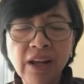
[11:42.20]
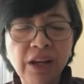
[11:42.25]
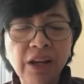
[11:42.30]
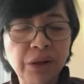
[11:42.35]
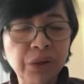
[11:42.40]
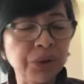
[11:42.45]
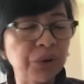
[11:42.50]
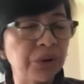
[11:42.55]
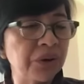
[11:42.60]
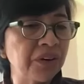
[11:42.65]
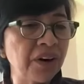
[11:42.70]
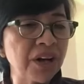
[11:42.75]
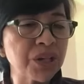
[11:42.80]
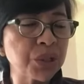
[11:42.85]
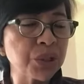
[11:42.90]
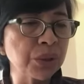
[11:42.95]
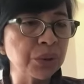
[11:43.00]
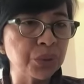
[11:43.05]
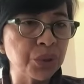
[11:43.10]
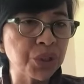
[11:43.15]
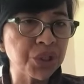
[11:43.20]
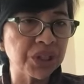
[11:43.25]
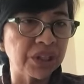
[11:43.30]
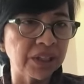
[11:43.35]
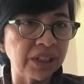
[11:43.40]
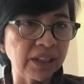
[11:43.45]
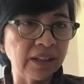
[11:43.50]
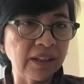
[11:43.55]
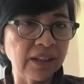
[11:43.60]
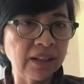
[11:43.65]
you know,
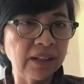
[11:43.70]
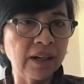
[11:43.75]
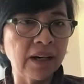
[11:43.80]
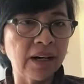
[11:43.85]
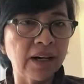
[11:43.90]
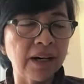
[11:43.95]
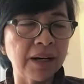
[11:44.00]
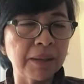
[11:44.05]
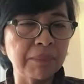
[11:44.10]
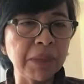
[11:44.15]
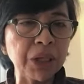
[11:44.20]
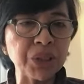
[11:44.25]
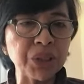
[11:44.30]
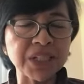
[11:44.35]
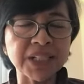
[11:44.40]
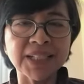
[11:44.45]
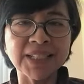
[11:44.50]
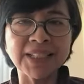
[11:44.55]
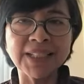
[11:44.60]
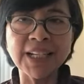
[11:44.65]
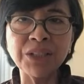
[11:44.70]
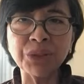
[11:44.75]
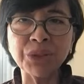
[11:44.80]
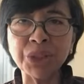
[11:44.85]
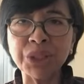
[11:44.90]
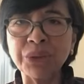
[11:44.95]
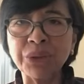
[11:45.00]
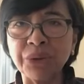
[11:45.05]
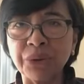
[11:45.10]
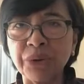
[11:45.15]
resolution, uh, because the
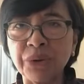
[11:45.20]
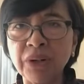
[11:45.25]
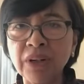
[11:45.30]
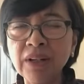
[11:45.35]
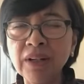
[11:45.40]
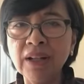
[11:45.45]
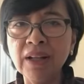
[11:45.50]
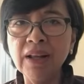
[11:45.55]
status quo